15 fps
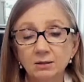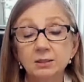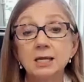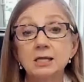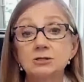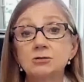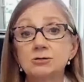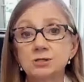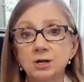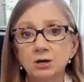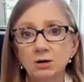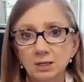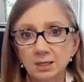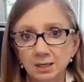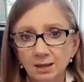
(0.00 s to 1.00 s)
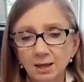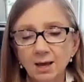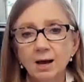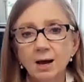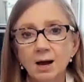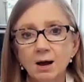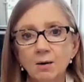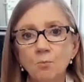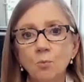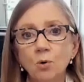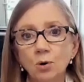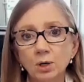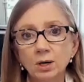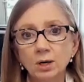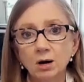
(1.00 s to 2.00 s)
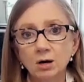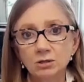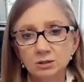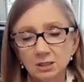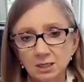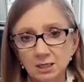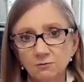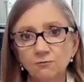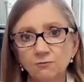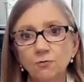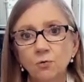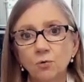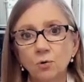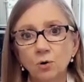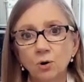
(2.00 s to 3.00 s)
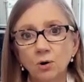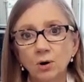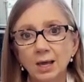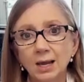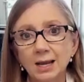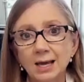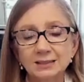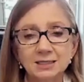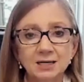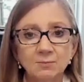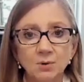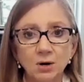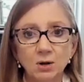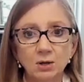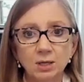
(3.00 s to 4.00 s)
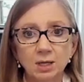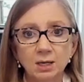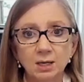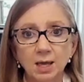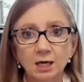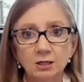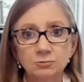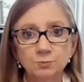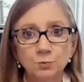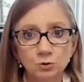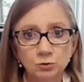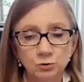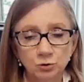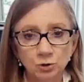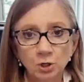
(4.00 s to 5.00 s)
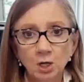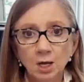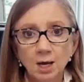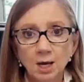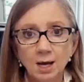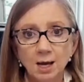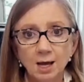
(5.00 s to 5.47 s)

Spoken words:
unnecessarily more costly for a Latin American exporter